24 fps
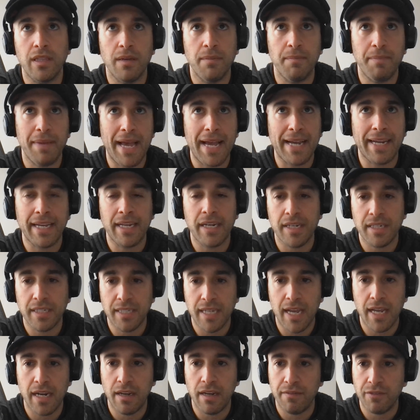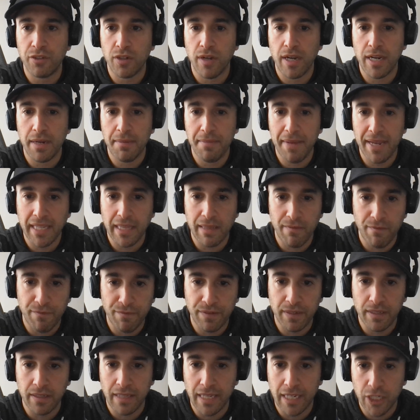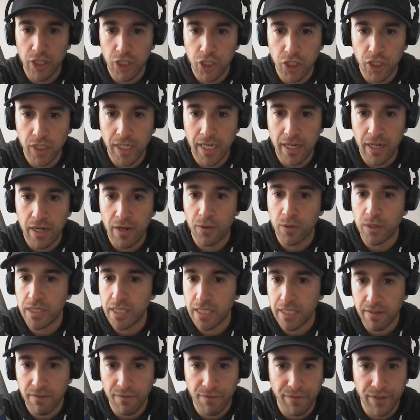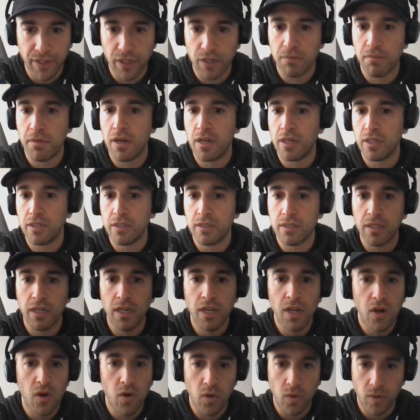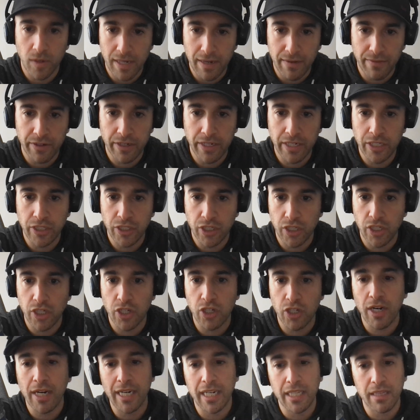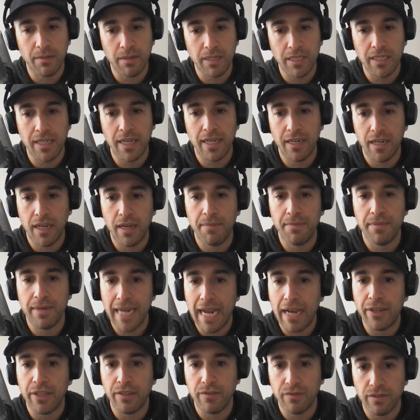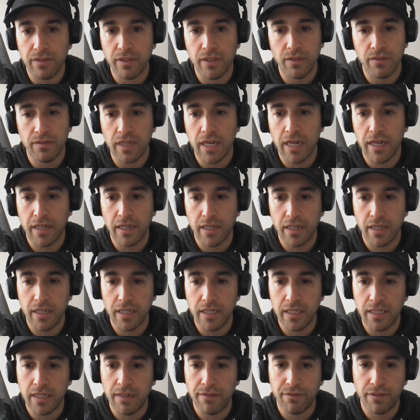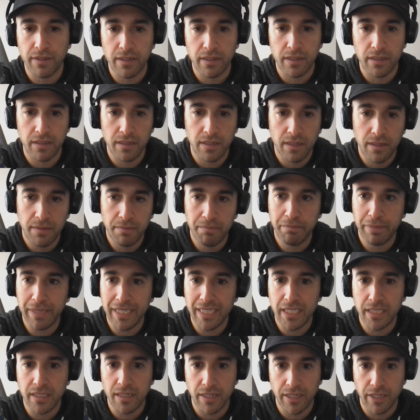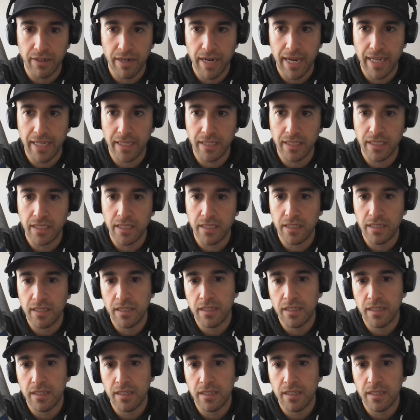the back end intent of trying to make them feel like shit or fear monger or whatever it is, just to try and get them to sign up, now you've got a different beast on your hands.